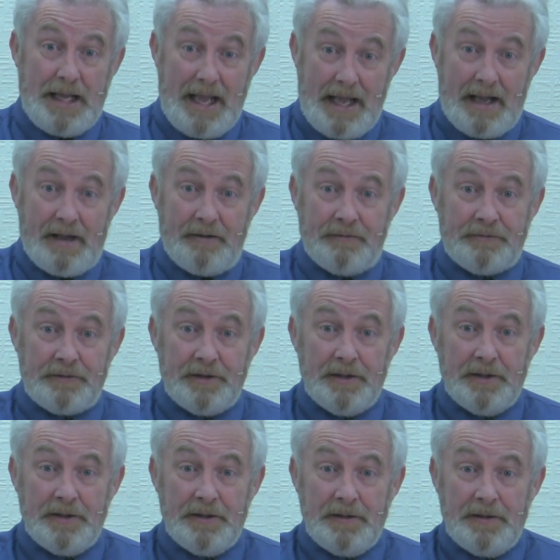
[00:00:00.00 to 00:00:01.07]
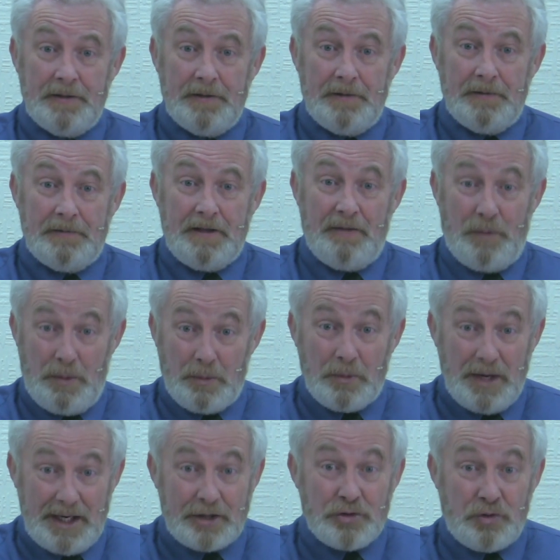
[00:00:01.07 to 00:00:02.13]
have, if we were
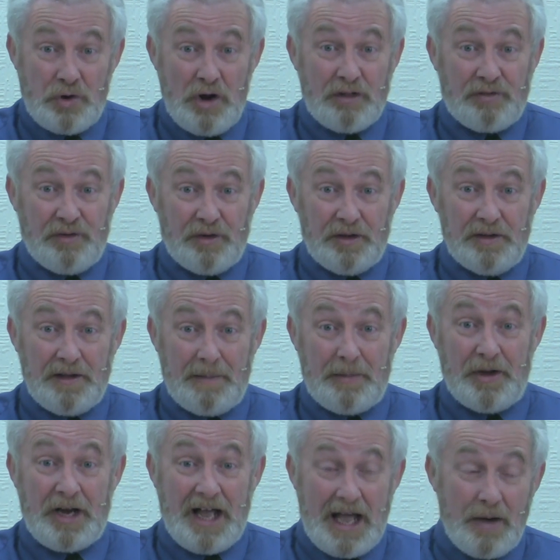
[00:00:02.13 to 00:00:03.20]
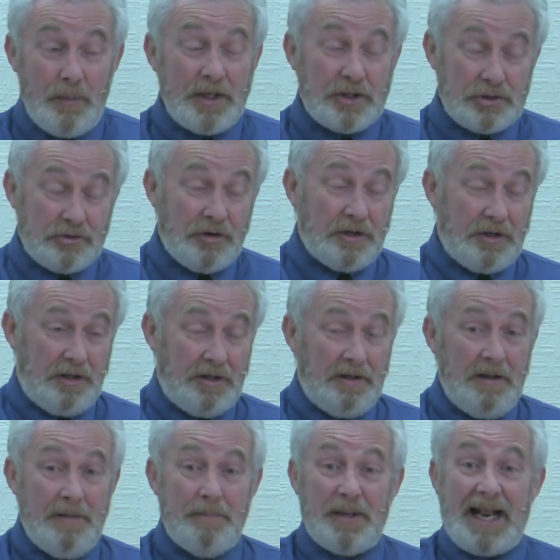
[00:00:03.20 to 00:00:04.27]
really truthful about how we
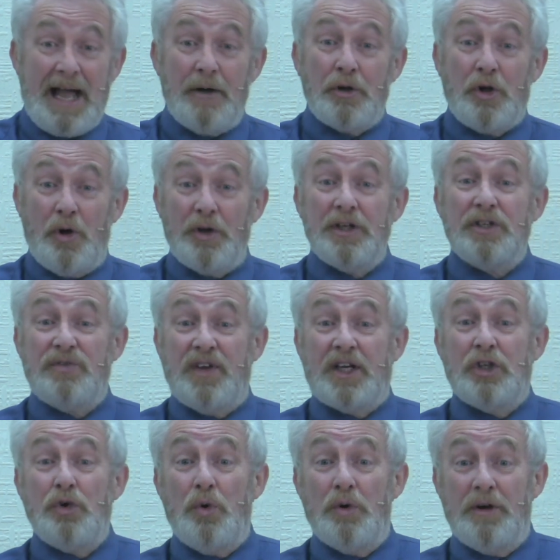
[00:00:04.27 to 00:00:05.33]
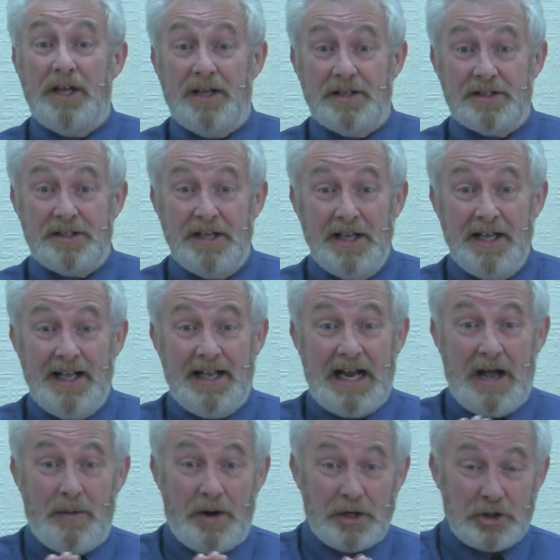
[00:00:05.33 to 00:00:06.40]
struggle, but how God is victorious and
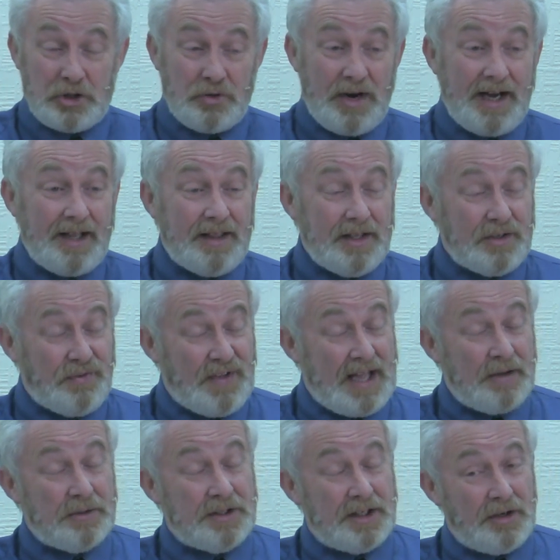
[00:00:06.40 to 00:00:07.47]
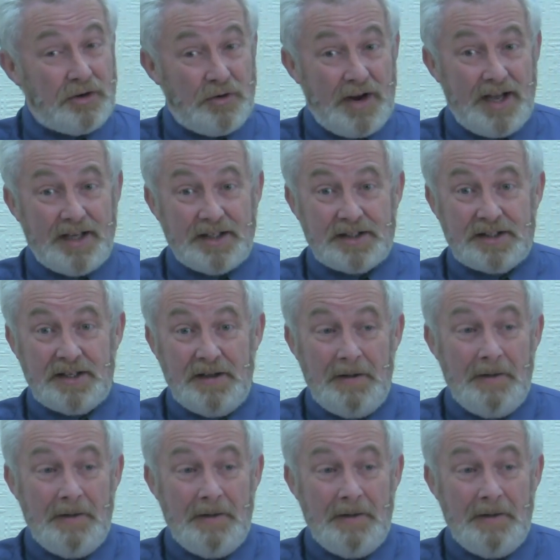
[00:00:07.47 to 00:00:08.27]
how our strength is found in Christ,